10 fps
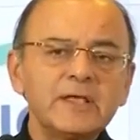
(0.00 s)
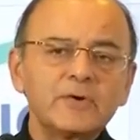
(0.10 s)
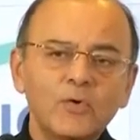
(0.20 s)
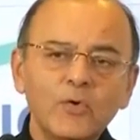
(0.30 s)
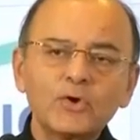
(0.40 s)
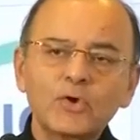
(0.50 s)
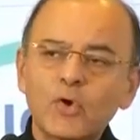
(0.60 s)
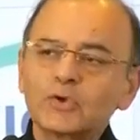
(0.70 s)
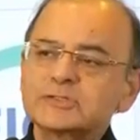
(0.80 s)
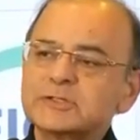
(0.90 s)
their own
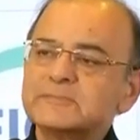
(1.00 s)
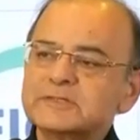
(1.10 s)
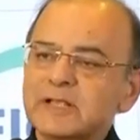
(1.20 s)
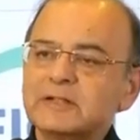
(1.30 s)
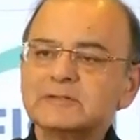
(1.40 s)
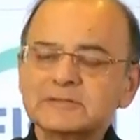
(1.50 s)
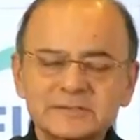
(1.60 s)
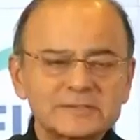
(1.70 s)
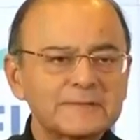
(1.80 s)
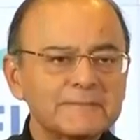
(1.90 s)
course
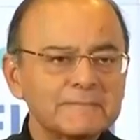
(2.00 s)
themselves,